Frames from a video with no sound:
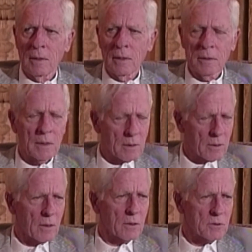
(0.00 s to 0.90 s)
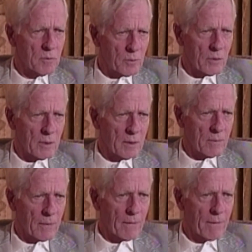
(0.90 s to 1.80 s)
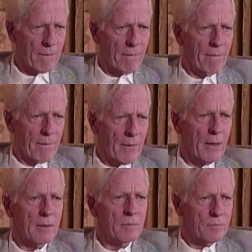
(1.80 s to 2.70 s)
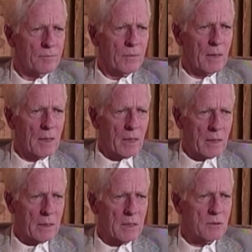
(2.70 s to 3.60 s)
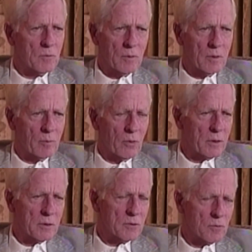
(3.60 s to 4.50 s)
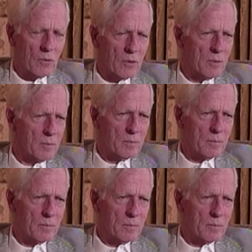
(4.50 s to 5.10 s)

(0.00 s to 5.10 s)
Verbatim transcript: I think the goddess of beauty. And, and he swore, the boy swore